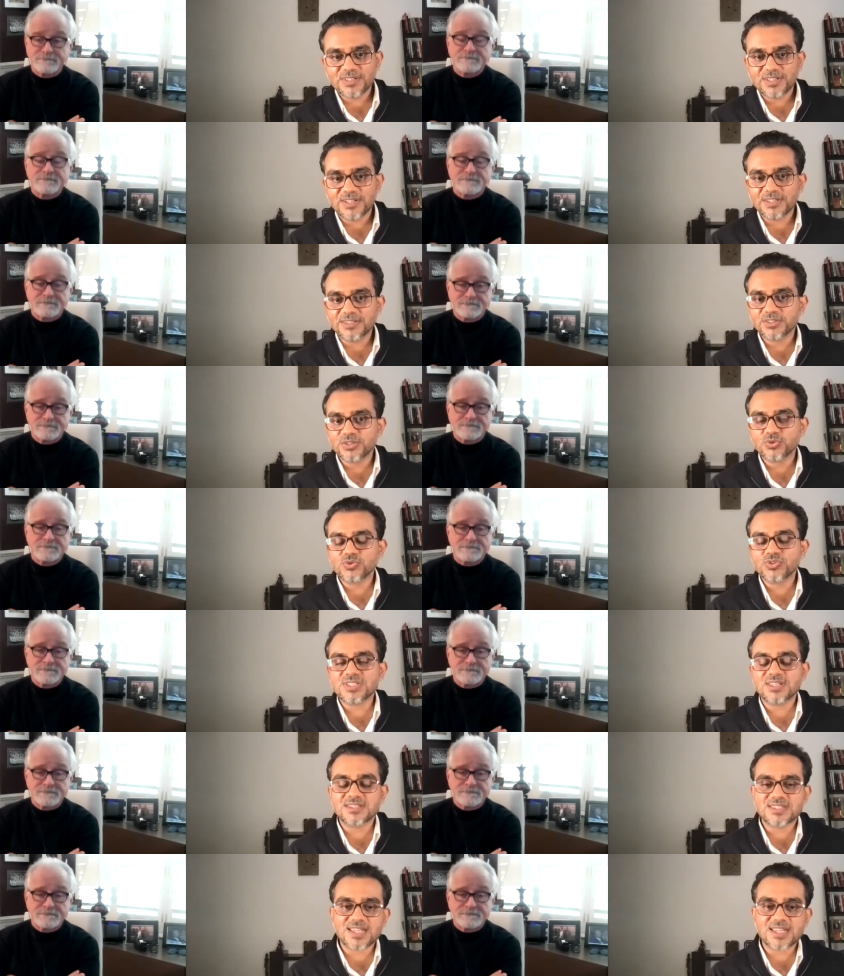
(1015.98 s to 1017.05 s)
Speaker 1: uh, you
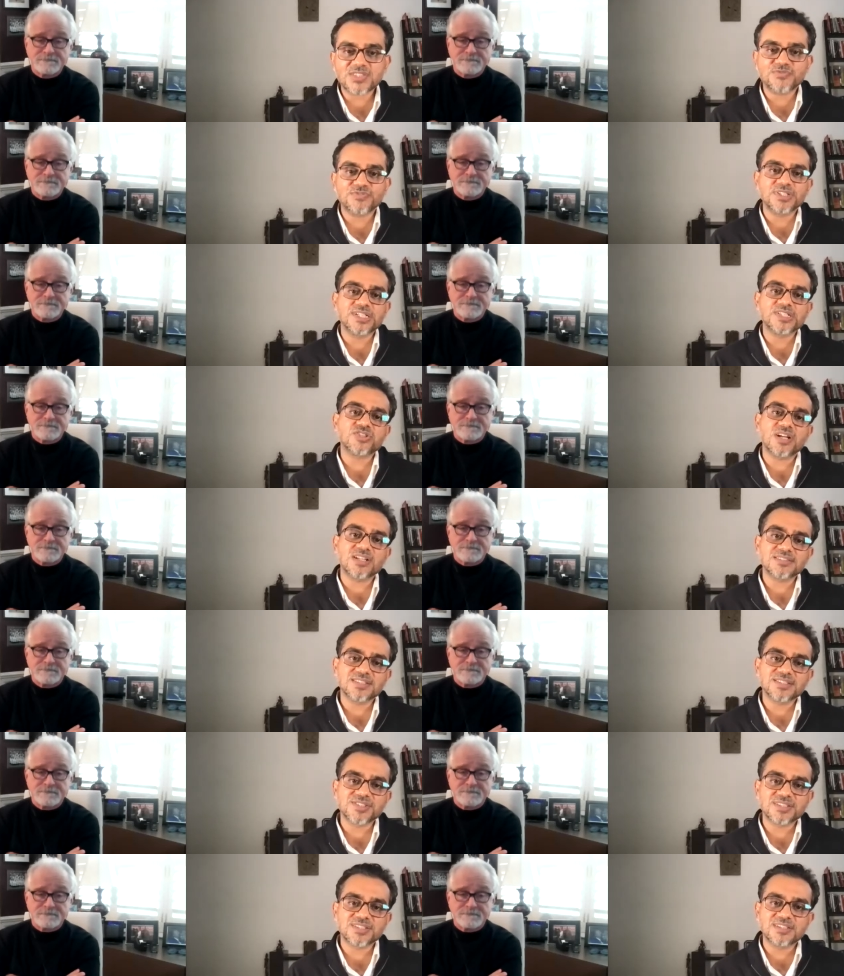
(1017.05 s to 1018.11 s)
successfully
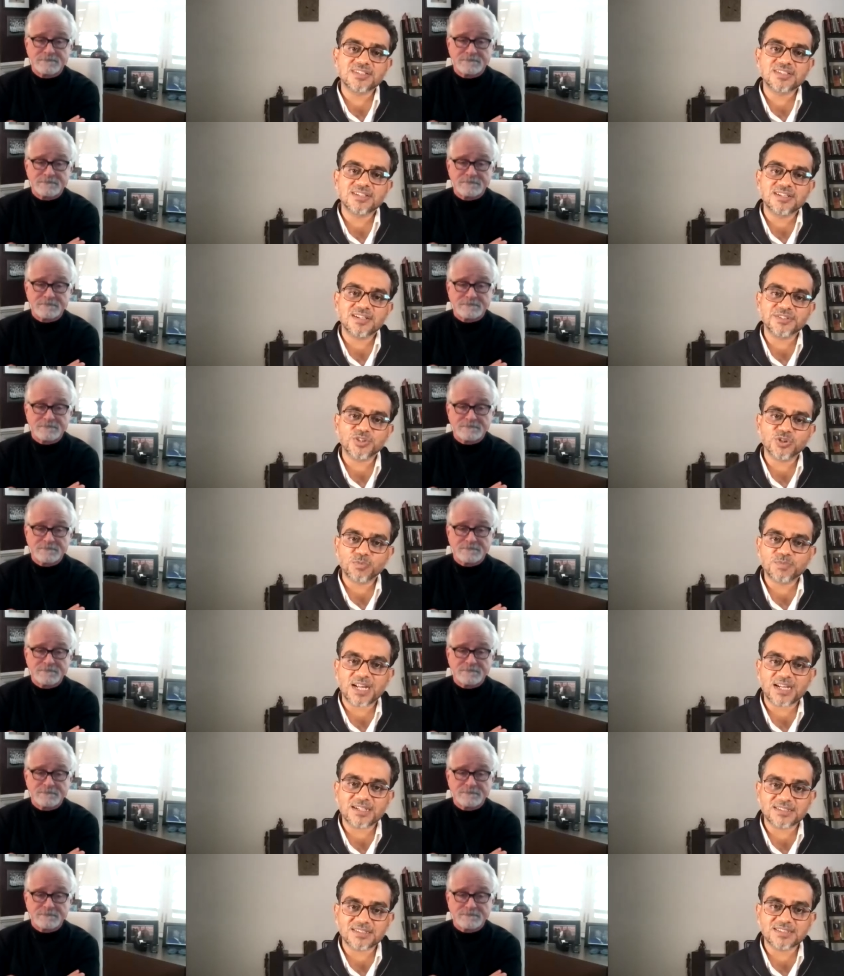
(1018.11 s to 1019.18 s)
transitioned uh, your
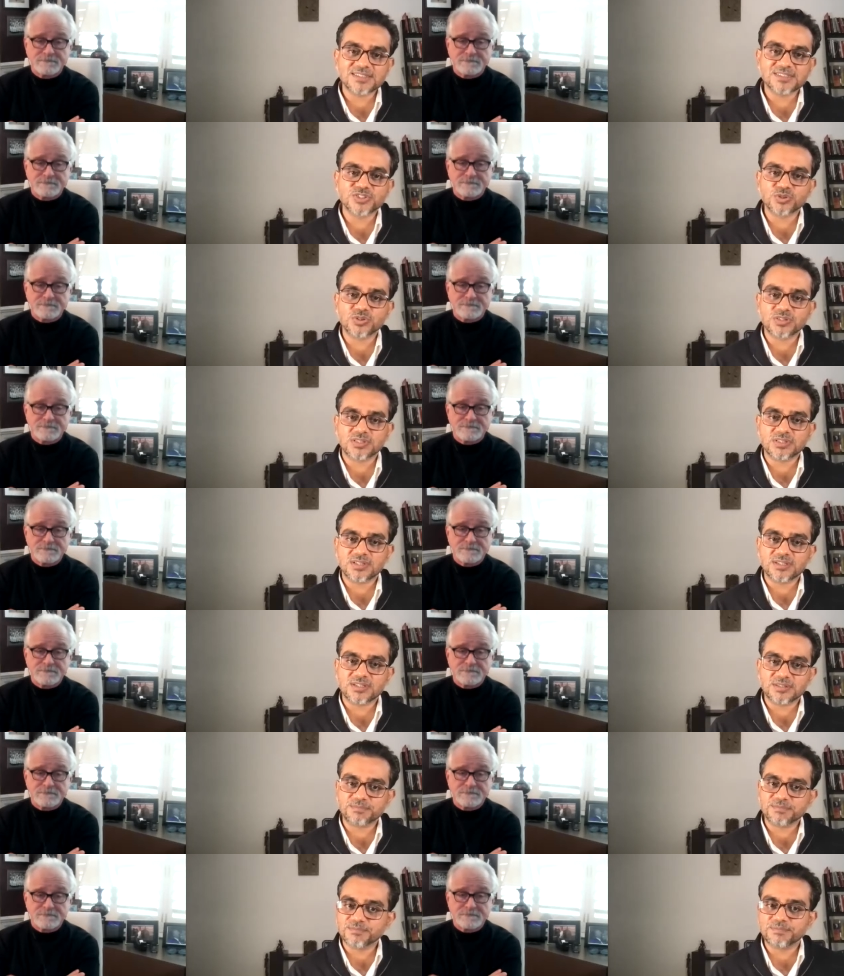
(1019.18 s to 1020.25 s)
practice to a,
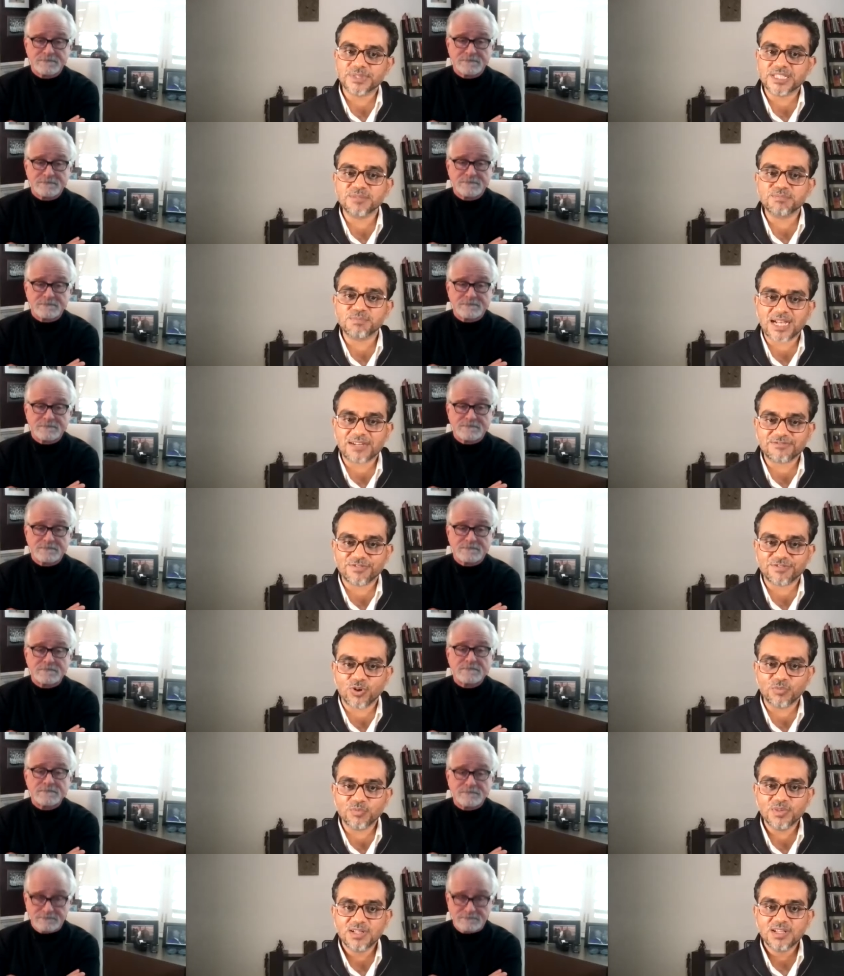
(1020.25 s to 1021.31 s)
a P E
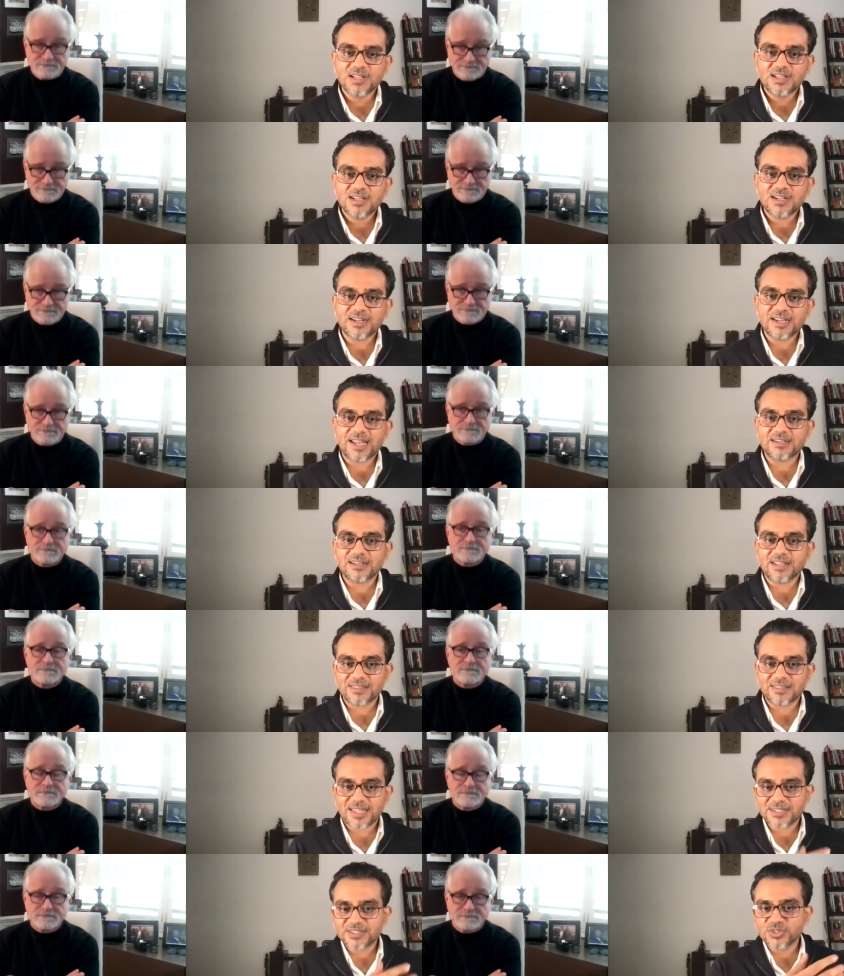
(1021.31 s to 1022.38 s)
platform, uh, and,
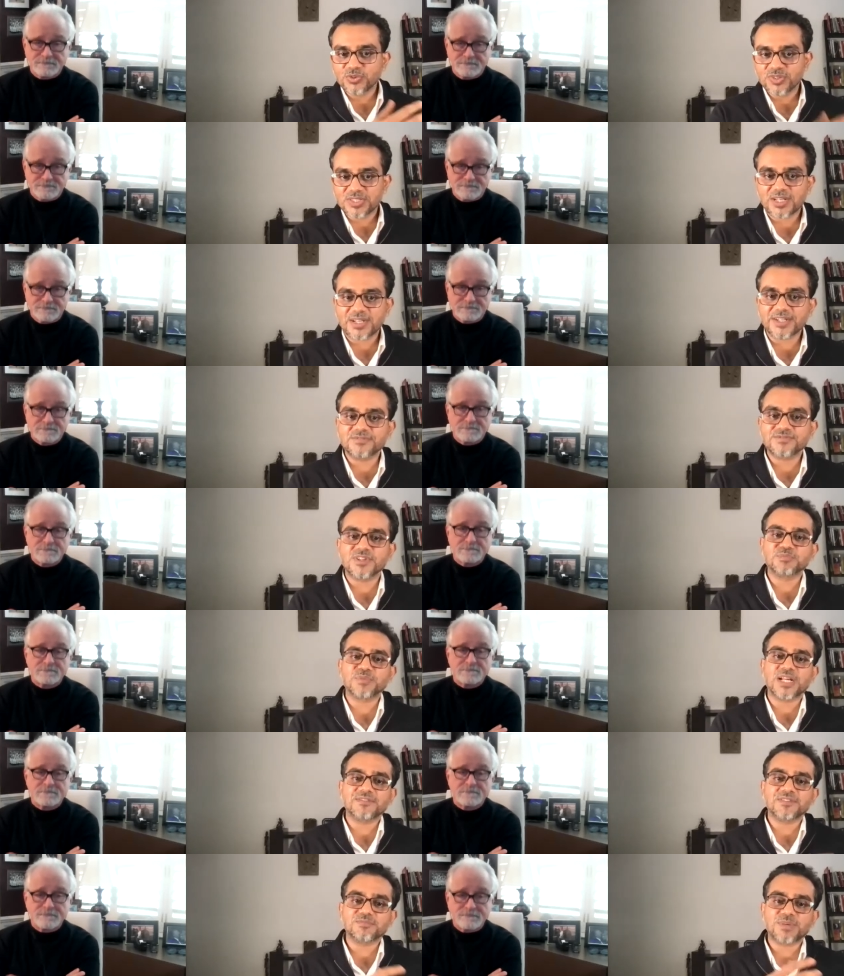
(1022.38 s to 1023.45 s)
and then you retired from
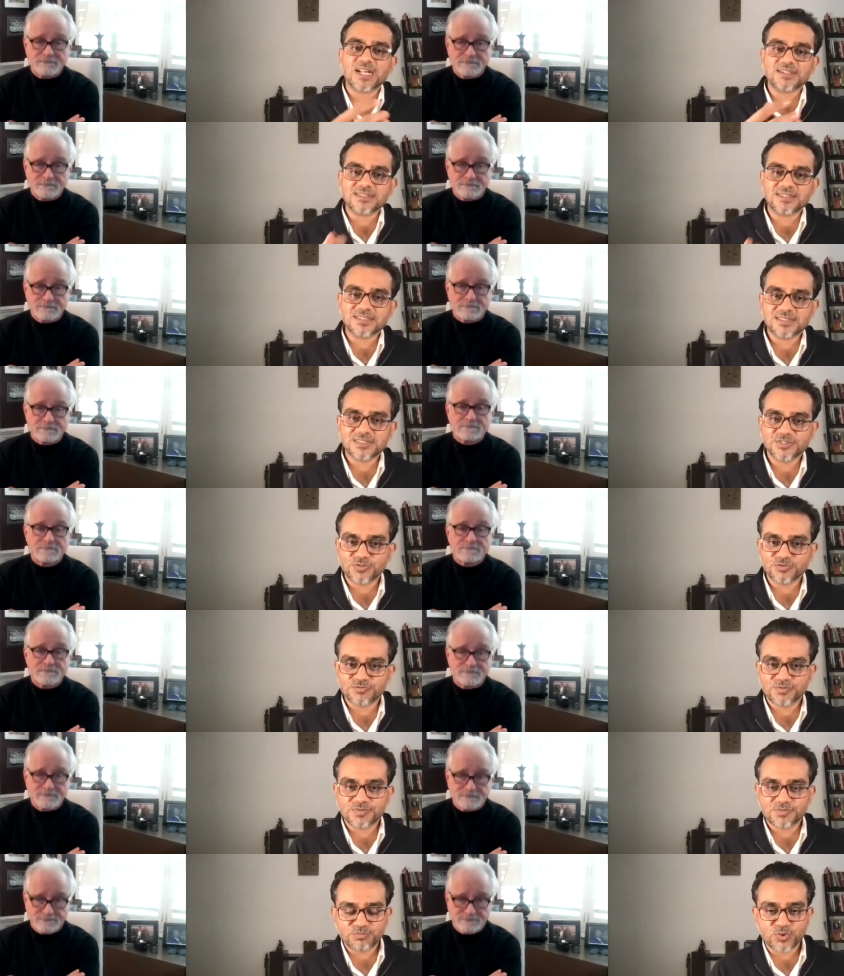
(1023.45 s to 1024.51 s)
private practice. You
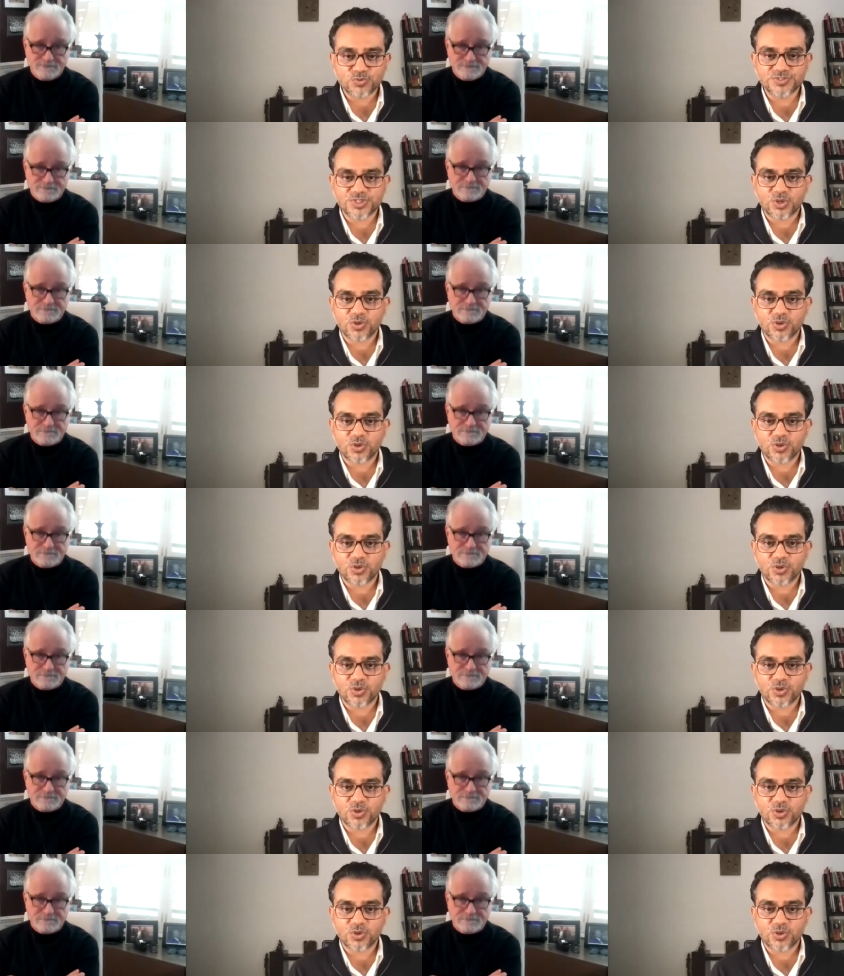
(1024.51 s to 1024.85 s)
moved